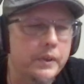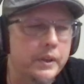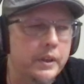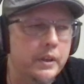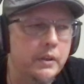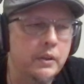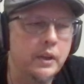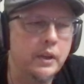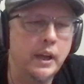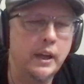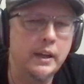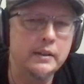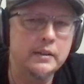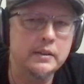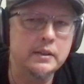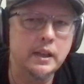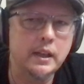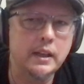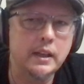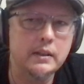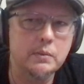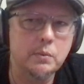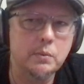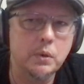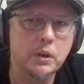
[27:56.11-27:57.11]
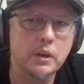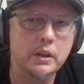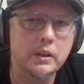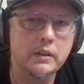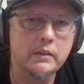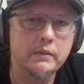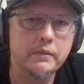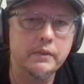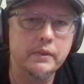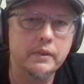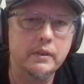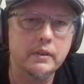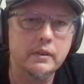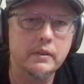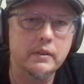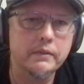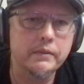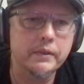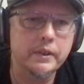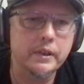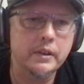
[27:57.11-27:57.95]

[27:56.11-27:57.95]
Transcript: the United States working for